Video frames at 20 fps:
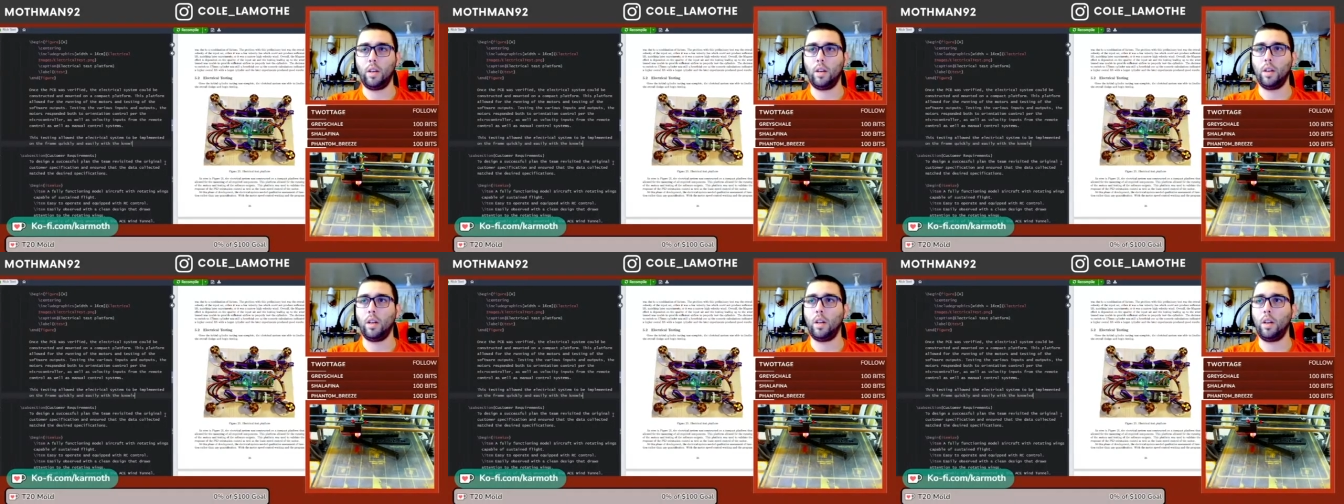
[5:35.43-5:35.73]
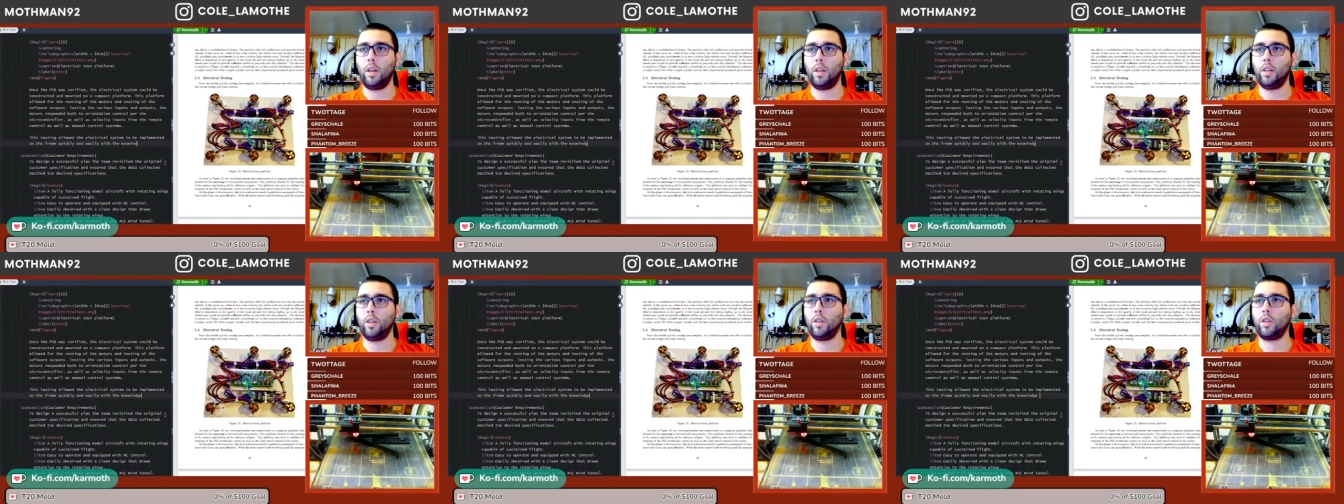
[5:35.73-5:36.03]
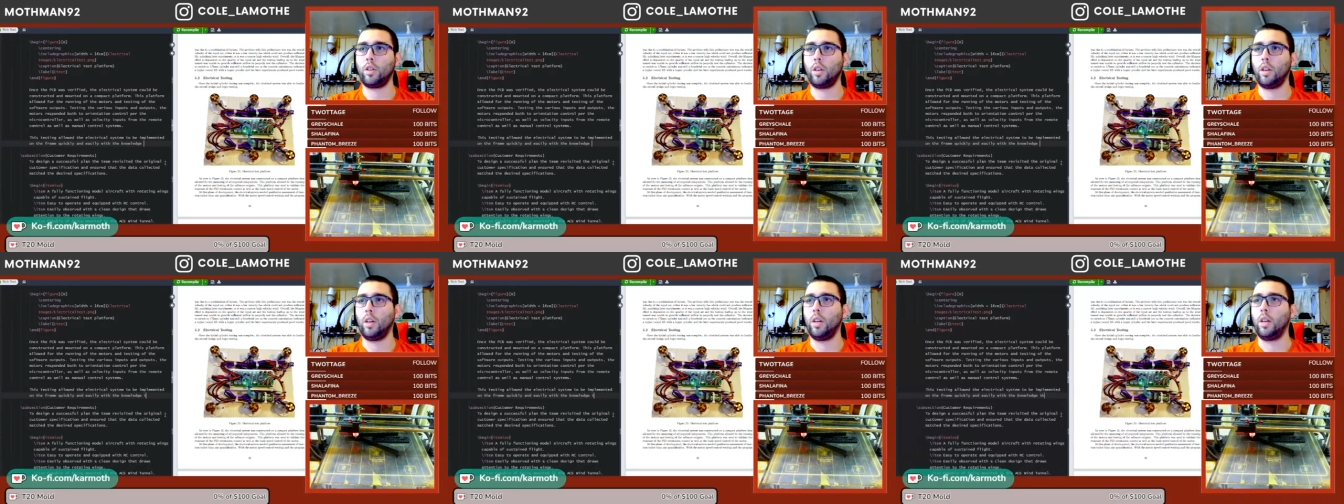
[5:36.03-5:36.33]

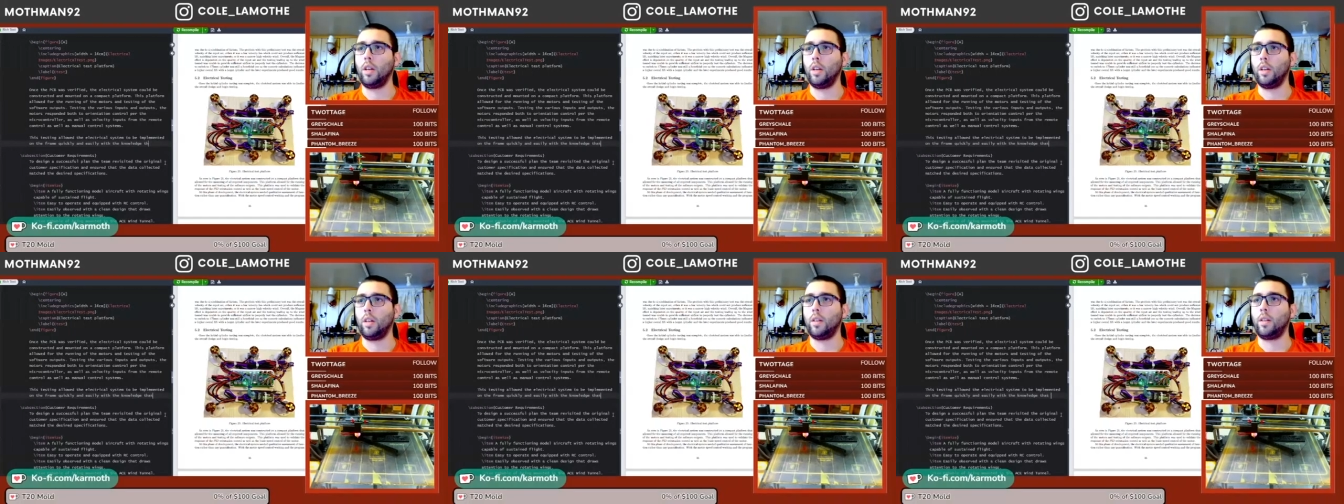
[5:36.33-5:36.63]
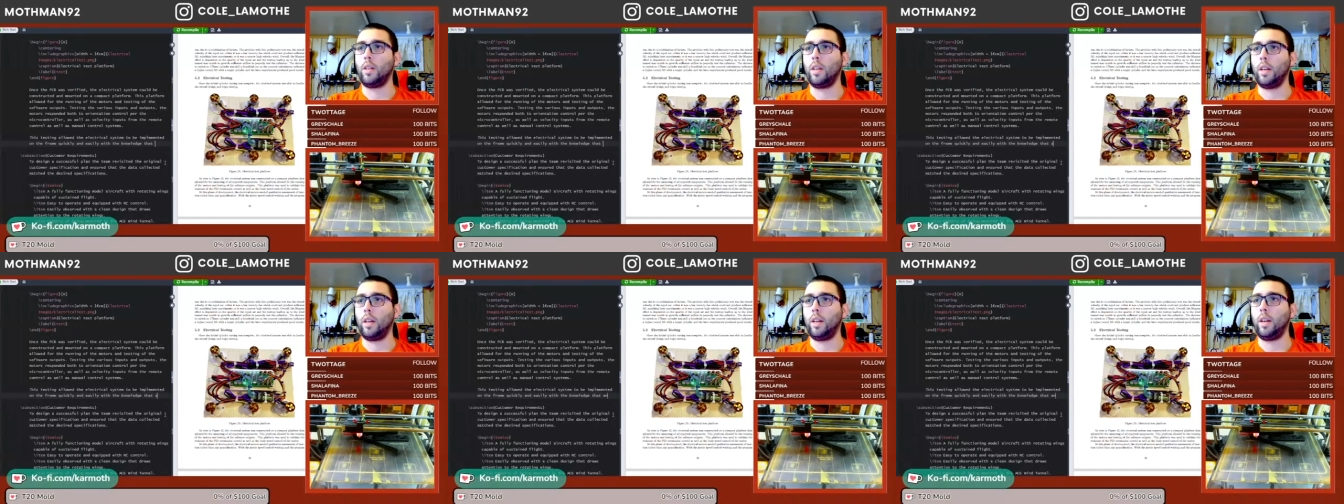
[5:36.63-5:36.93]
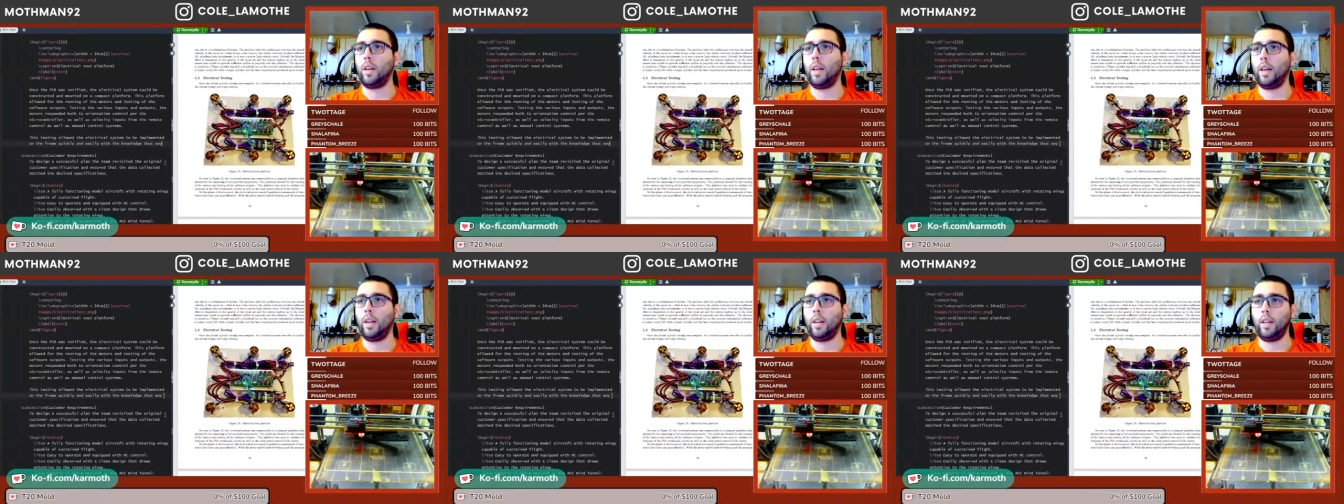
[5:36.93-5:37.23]
knowledge that
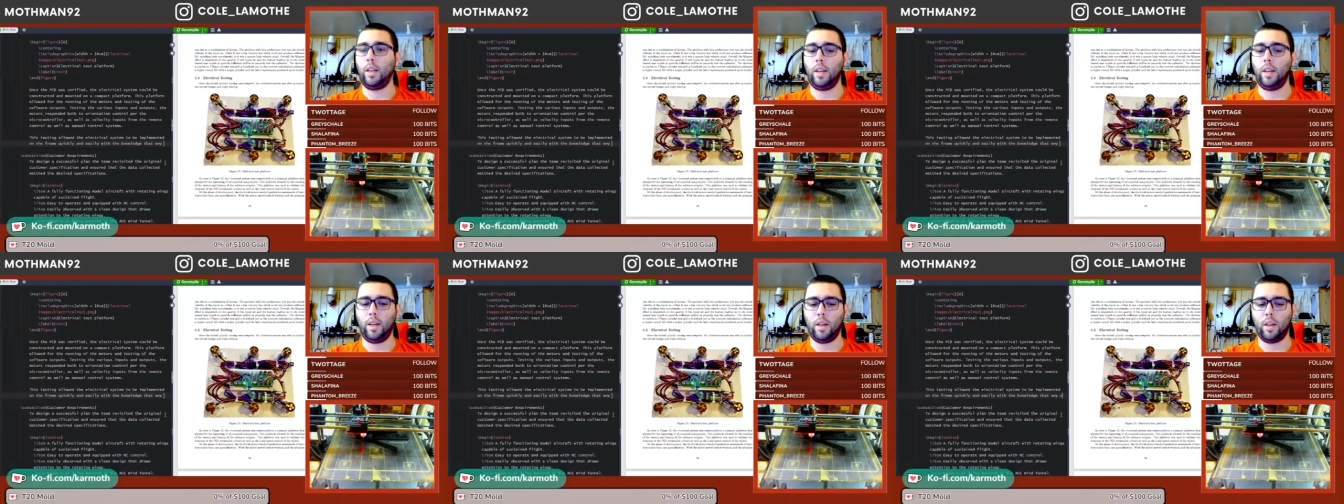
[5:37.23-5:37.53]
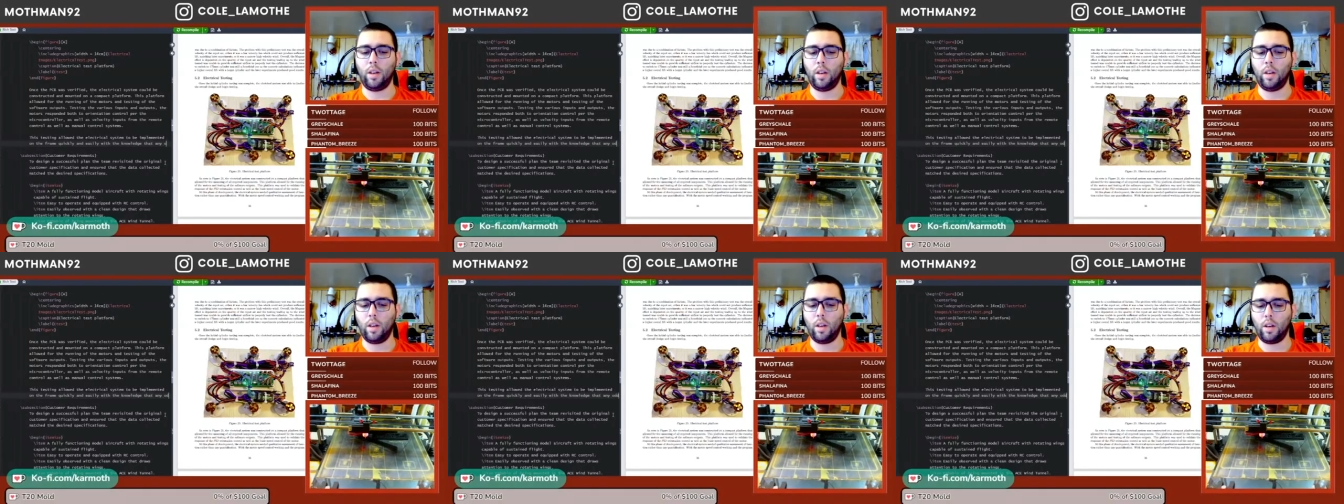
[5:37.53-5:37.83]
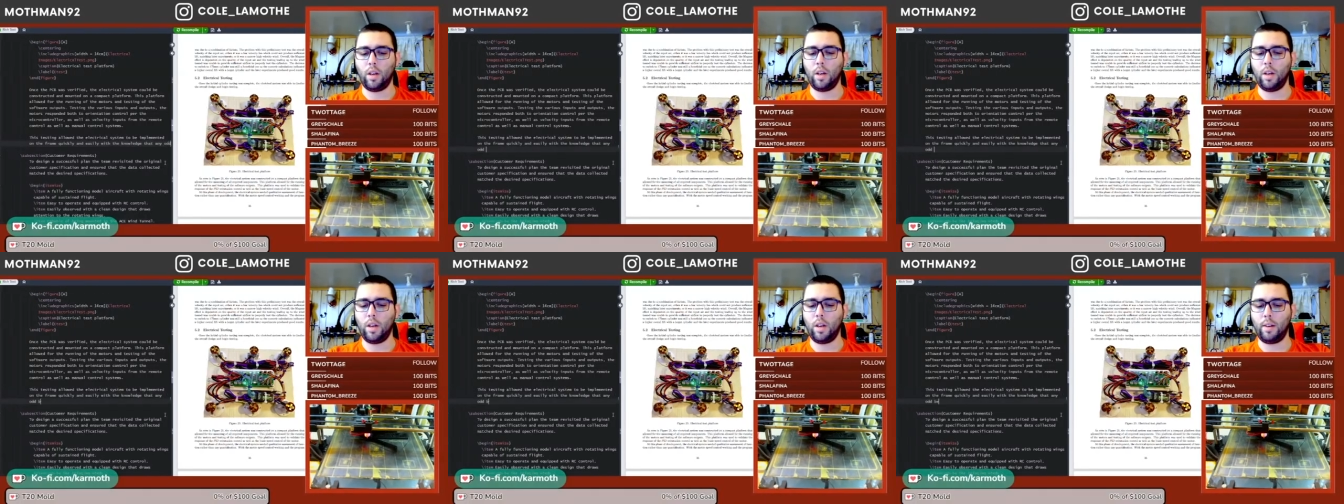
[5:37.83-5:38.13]
any
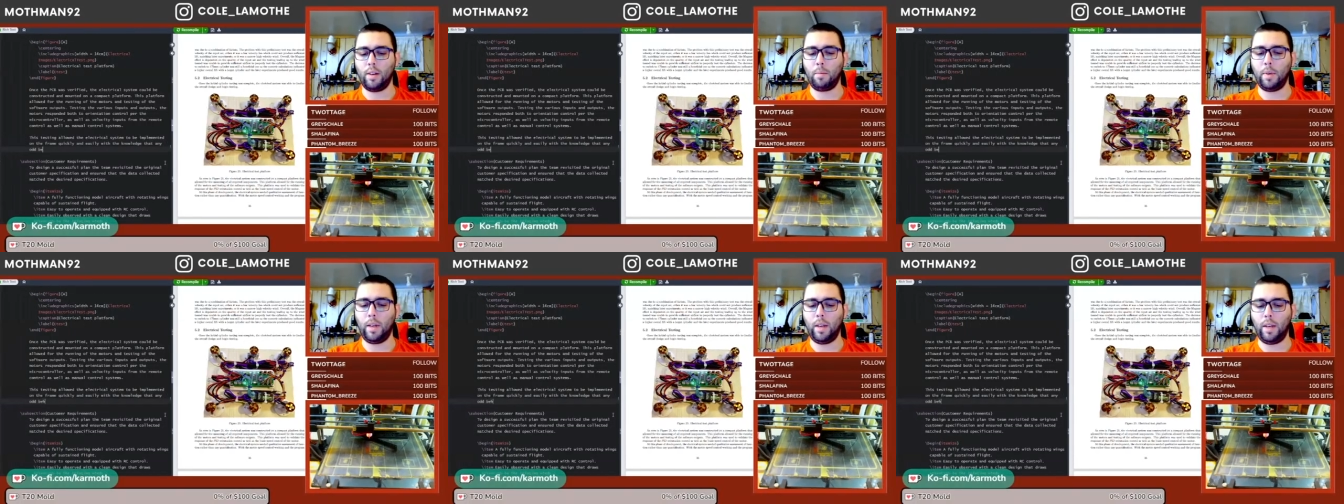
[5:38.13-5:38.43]
odd